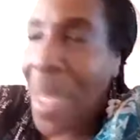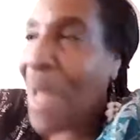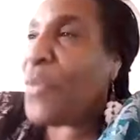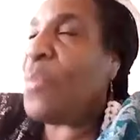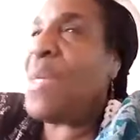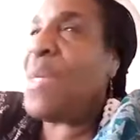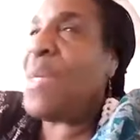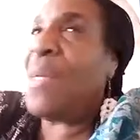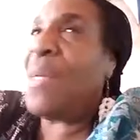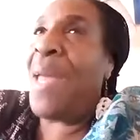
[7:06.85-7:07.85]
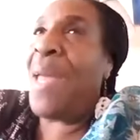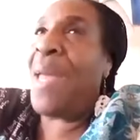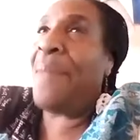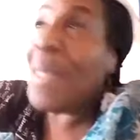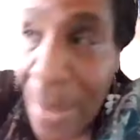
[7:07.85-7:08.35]
Be like
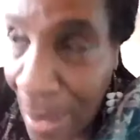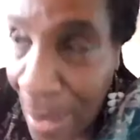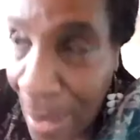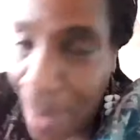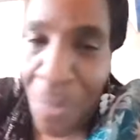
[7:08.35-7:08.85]
blatantly